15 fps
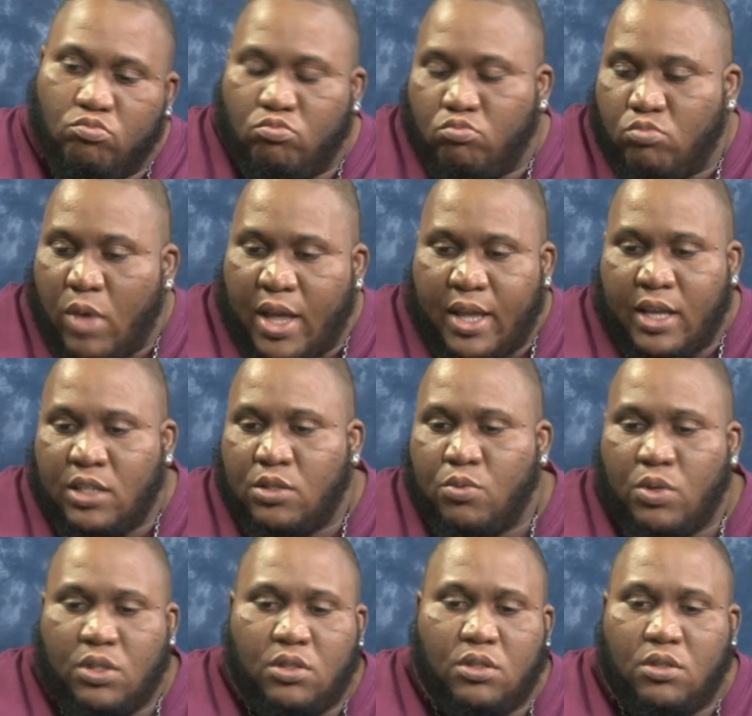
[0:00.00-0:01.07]

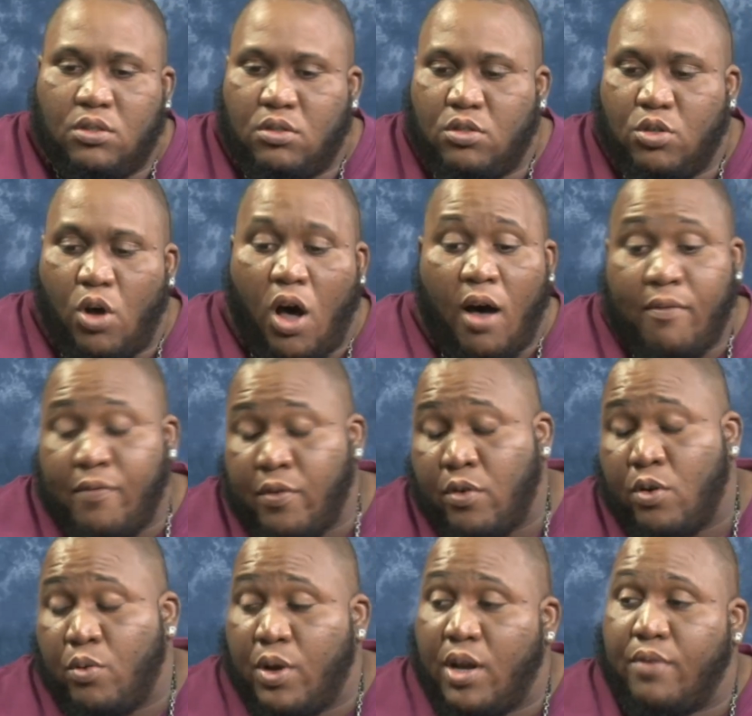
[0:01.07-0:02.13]
what's to offer
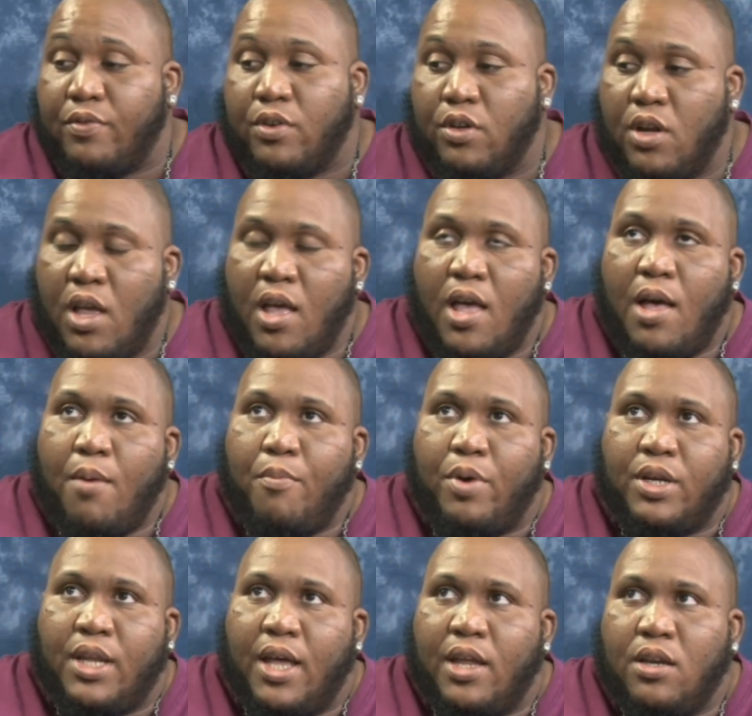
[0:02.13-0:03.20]
or whatever. Right.
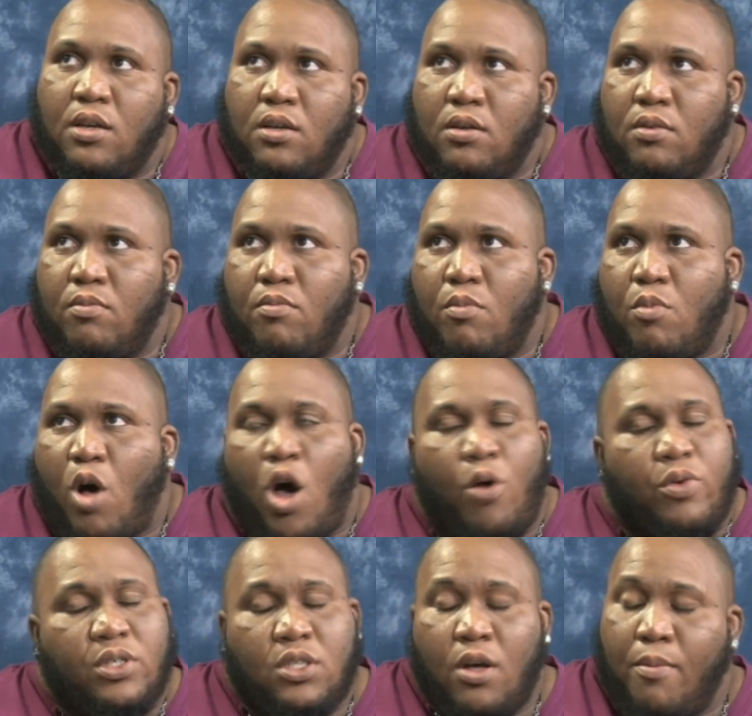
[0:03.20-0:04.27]
But then
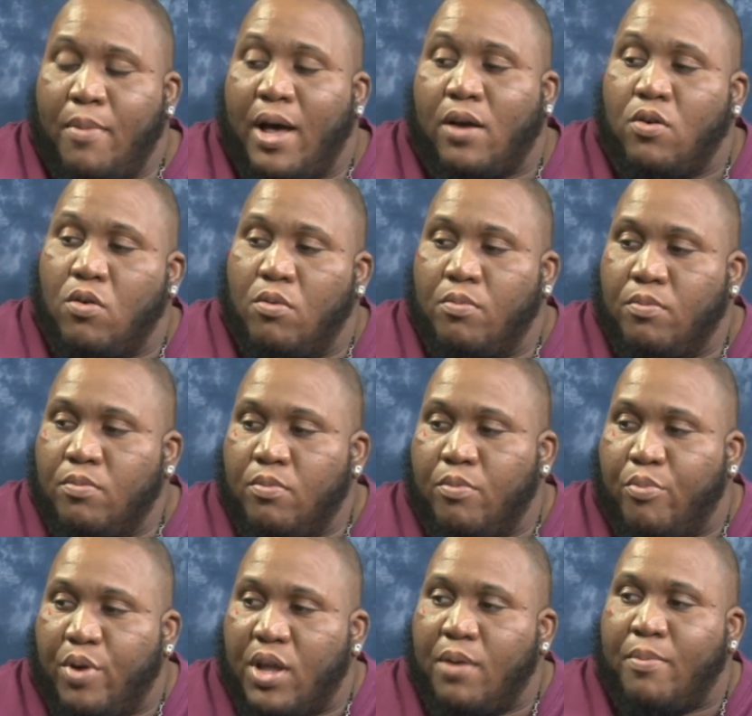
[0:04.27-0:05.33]
always come back home.
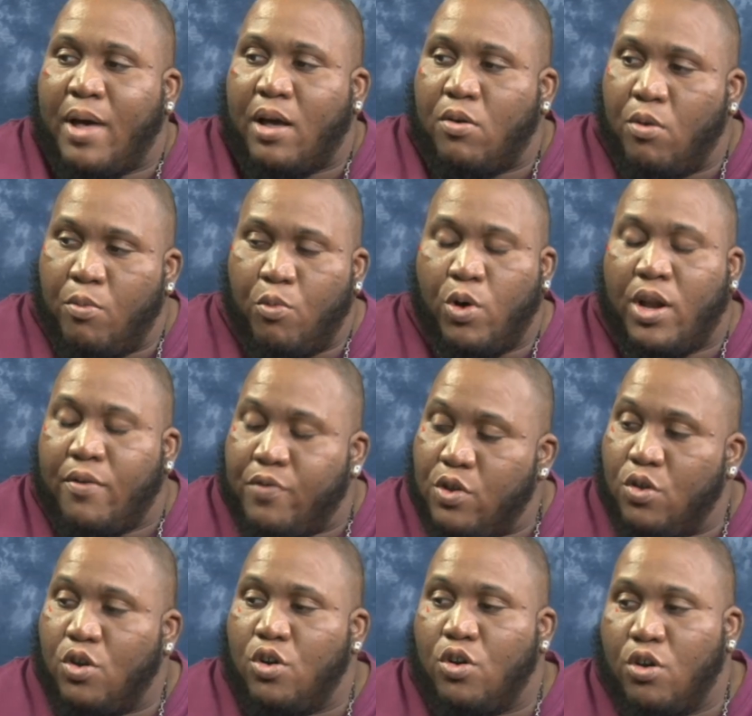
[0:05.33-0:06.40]
Bring it back home. Whatever
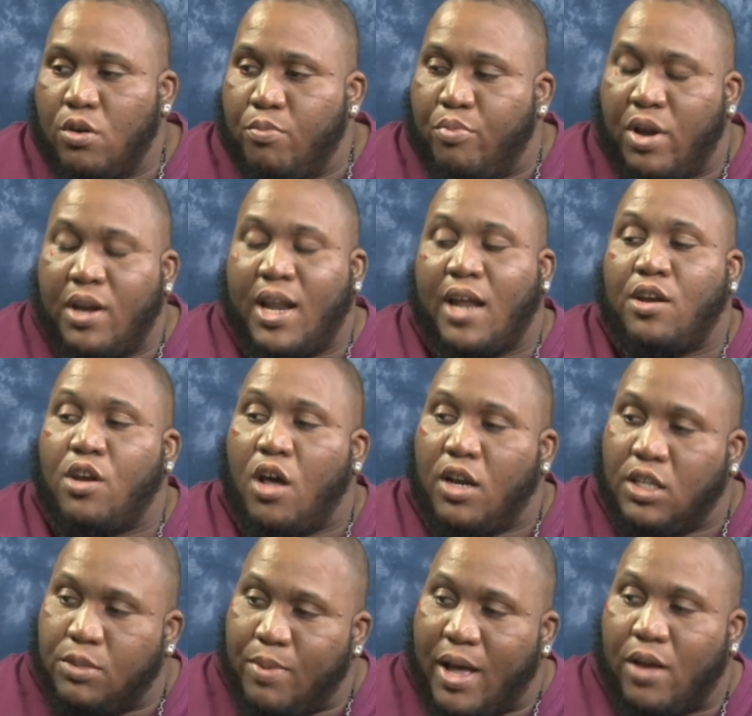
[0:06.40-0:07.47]
you learn, bring that
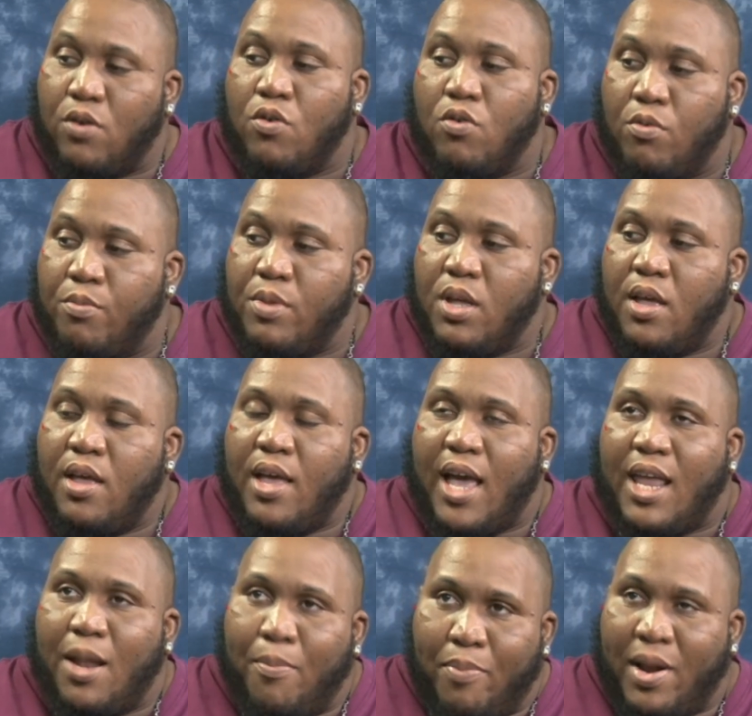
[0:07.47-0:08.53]
knowledge back home
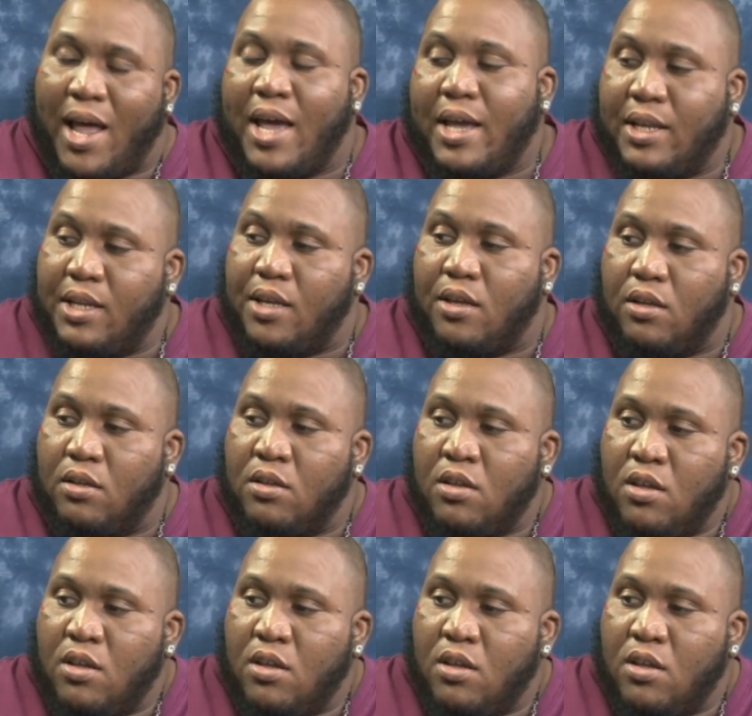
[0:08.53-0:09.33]
and apply it here.